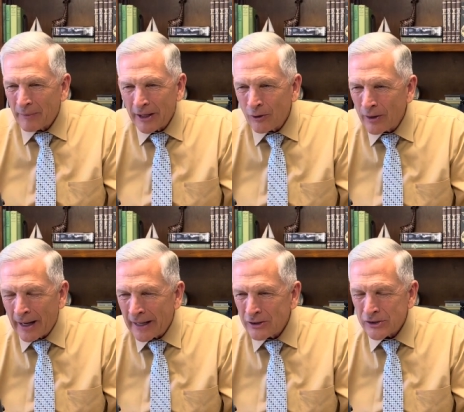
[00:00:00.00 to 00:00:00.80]
money to a
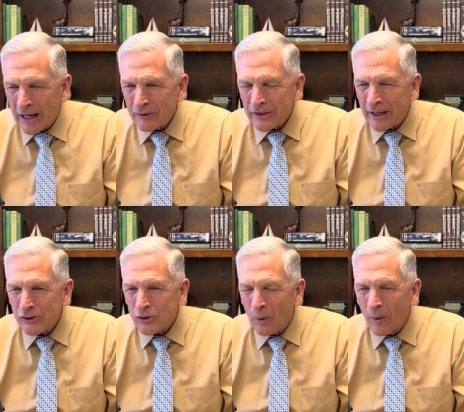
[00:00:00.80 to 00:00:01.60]
guy just outside a
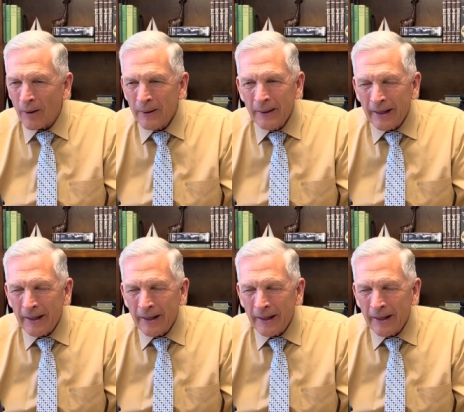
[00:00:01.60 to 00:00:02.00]
store